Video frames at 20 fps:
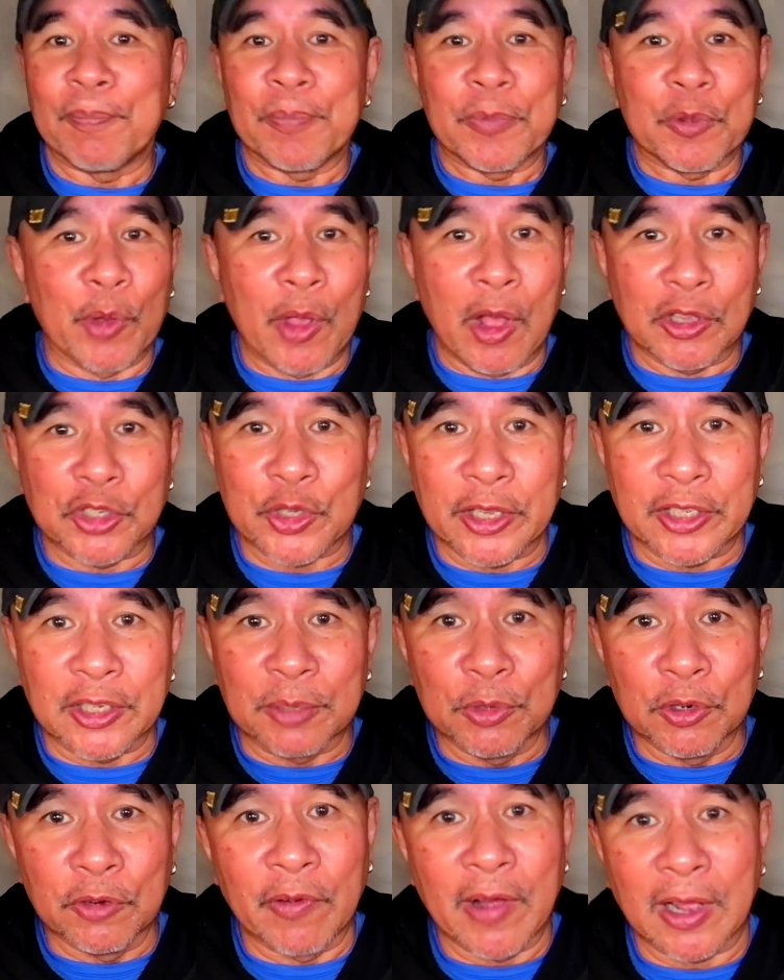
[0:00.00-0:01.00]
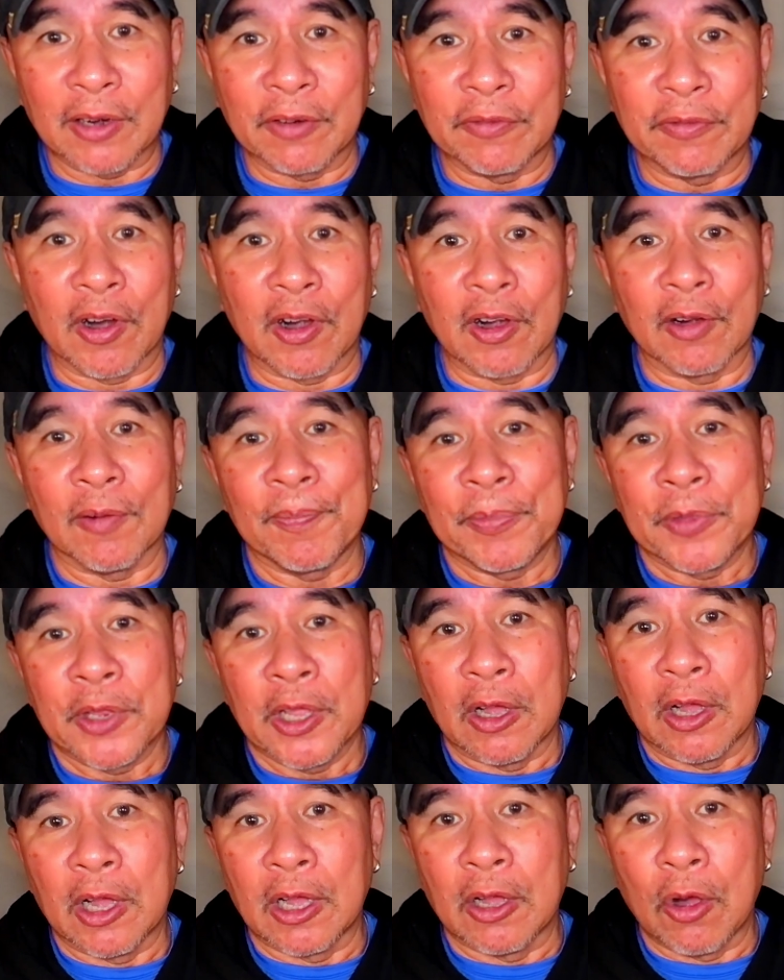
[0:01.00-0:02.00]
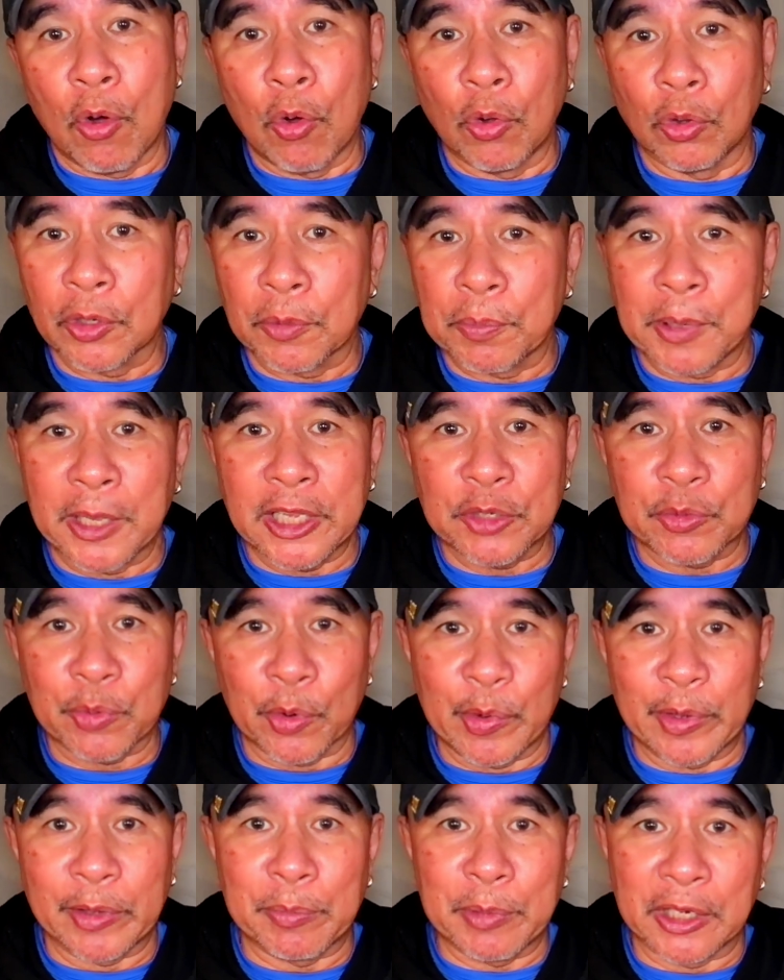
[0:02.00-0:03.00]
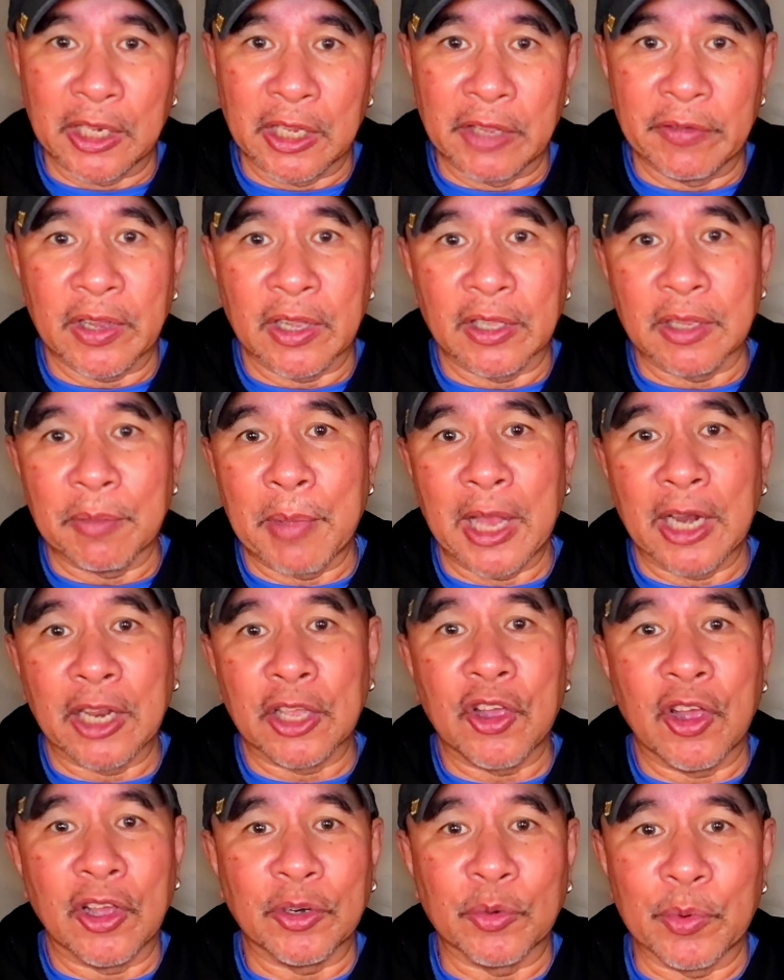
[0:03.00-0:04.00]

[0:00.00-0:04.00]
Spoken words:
We also had to move out of our older place where we had been living on the Malecón.